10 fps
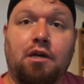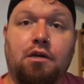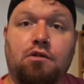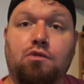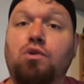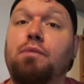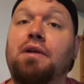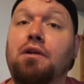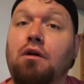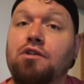because it would have
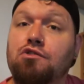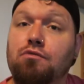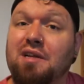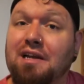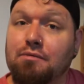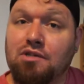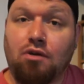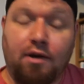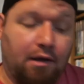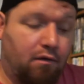been nice to have been able to
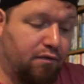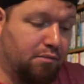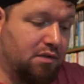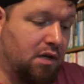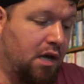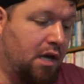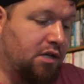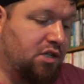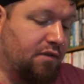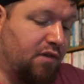get it off and
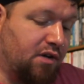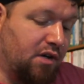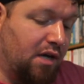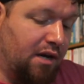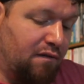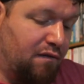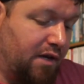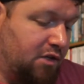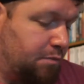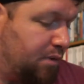see if I can get it
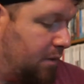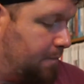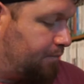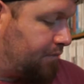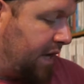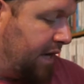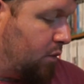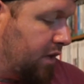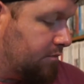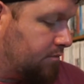fixed. But anyway,